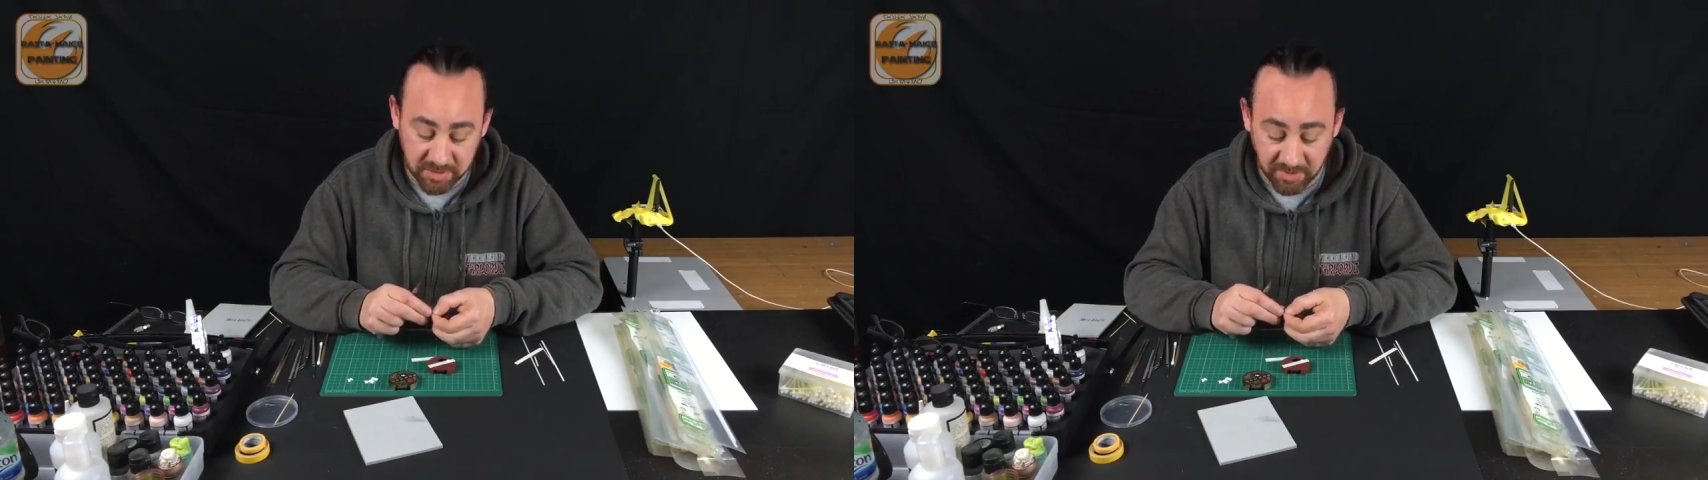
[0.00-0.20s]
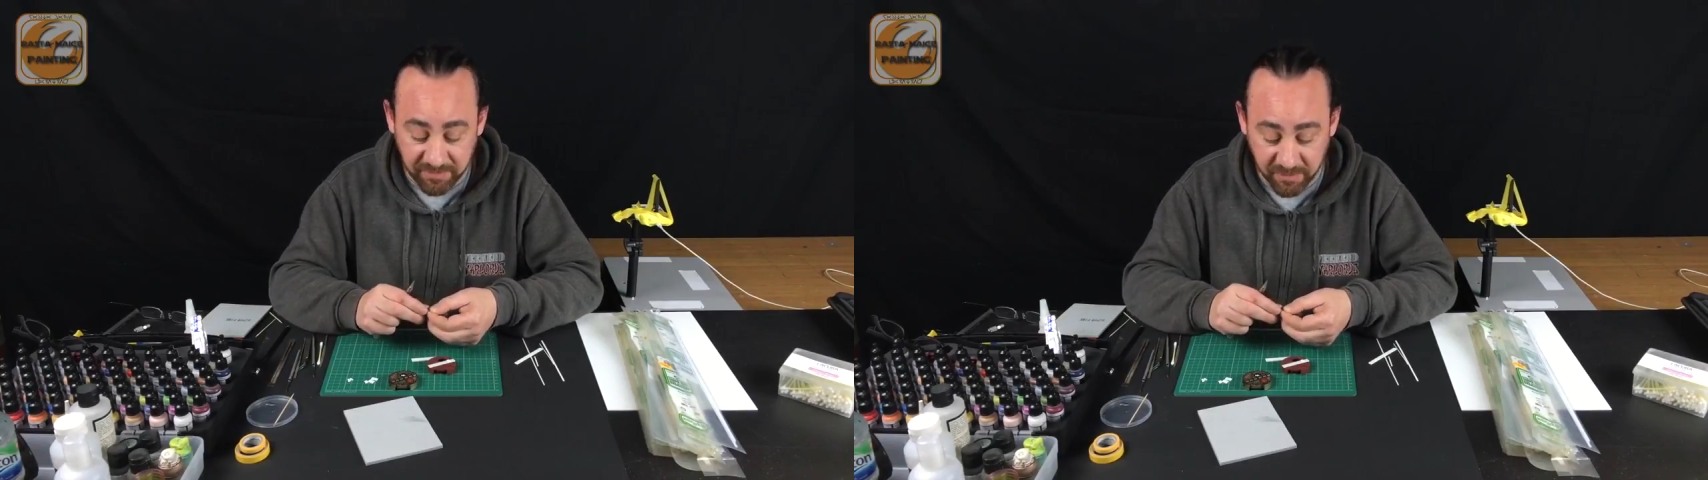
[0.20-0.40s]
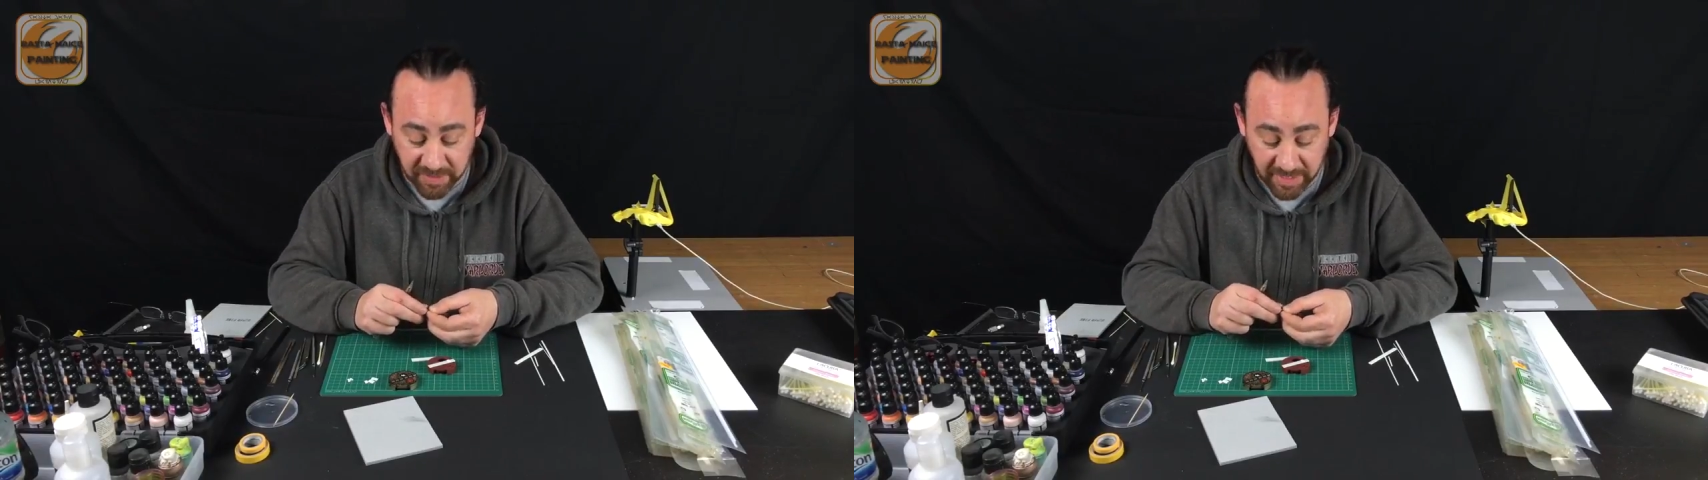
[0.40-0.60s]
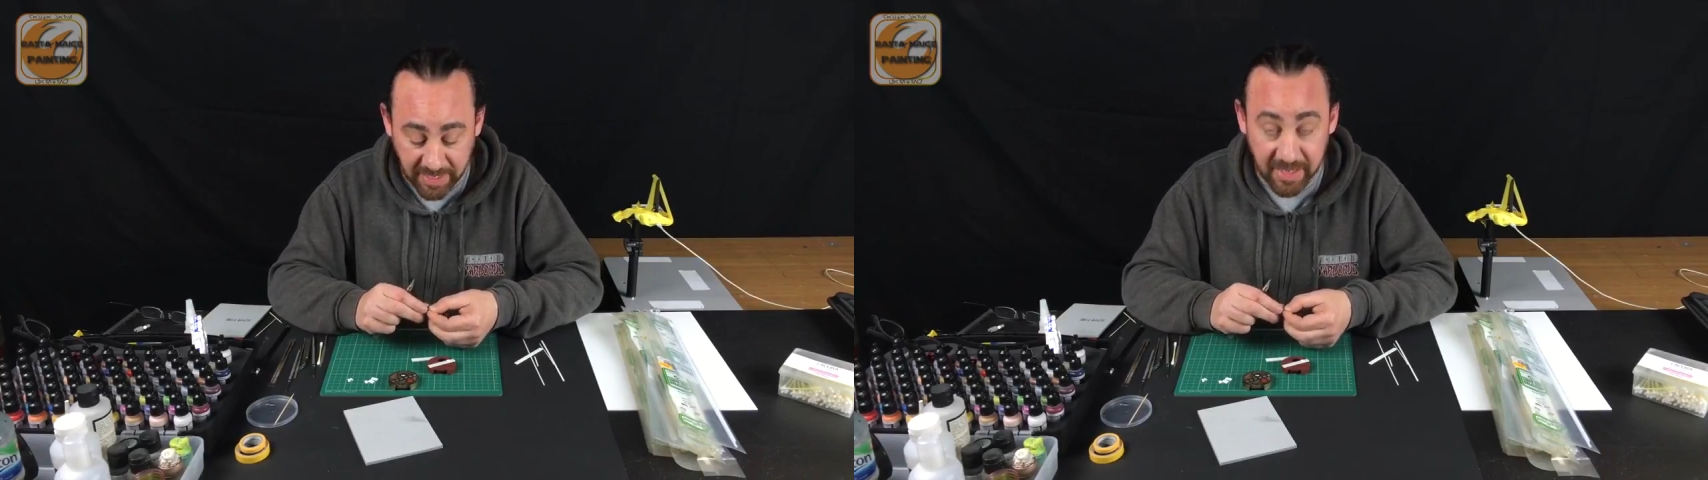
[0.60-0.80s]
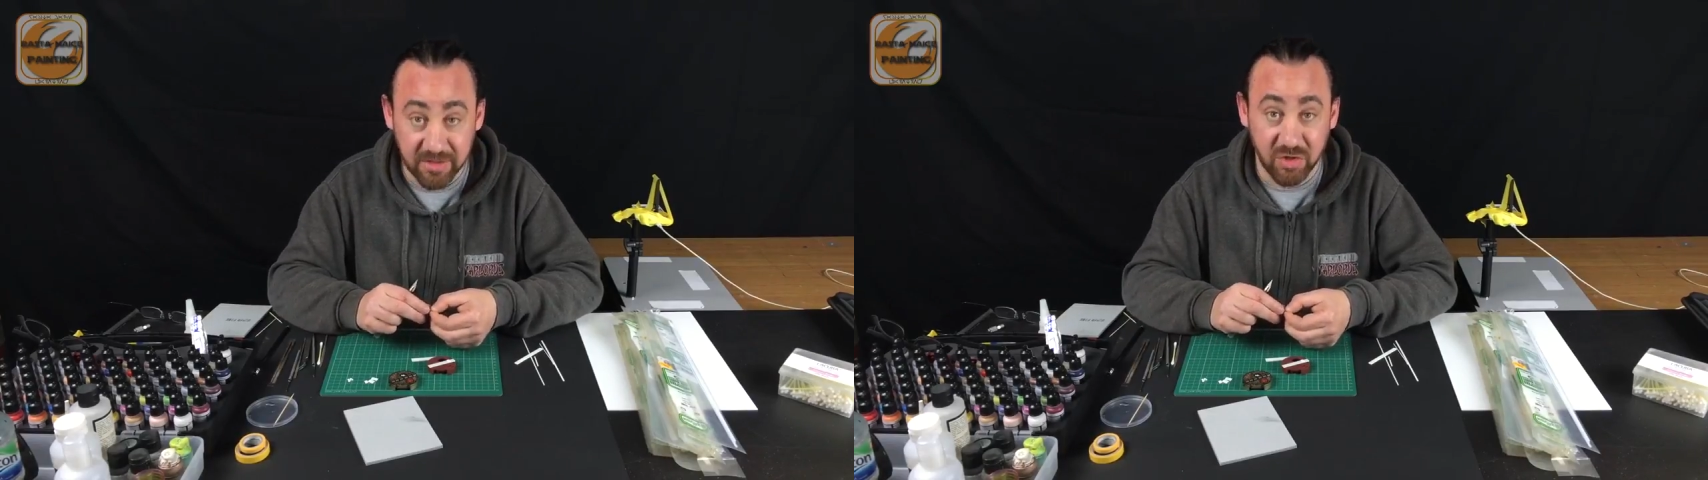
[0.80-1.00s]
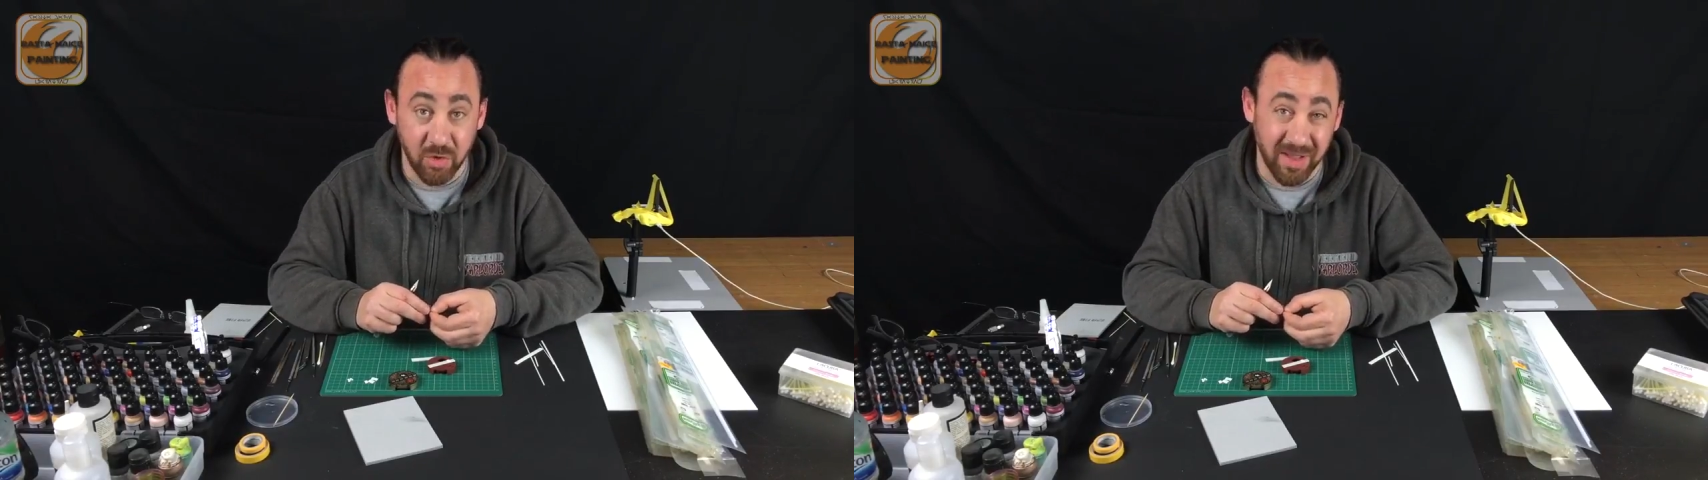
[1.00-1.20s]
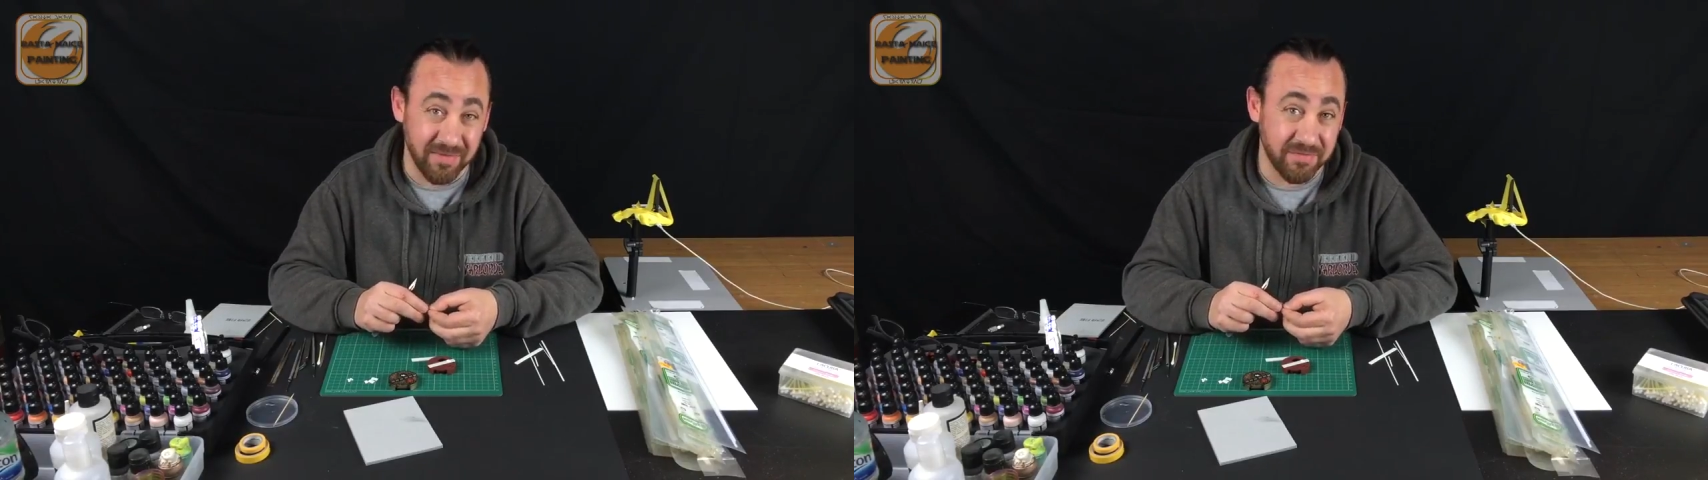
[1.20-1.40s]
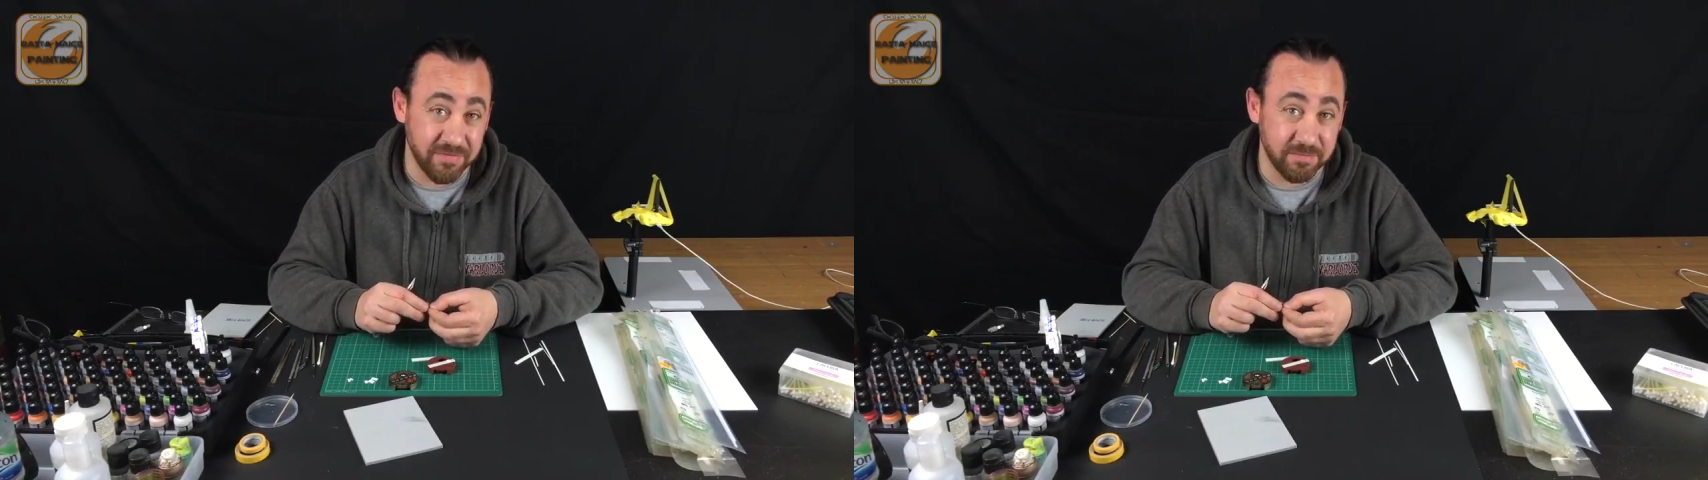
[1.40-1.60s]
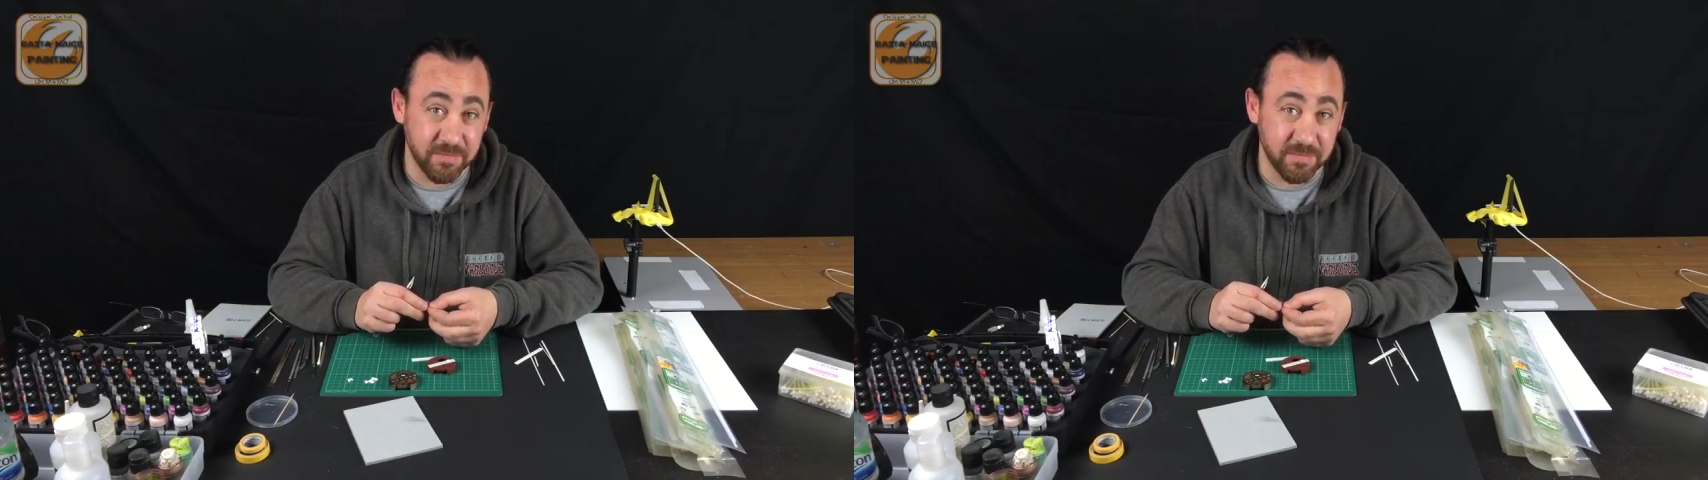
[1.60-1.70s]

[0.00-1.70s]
Don't freak out. Do have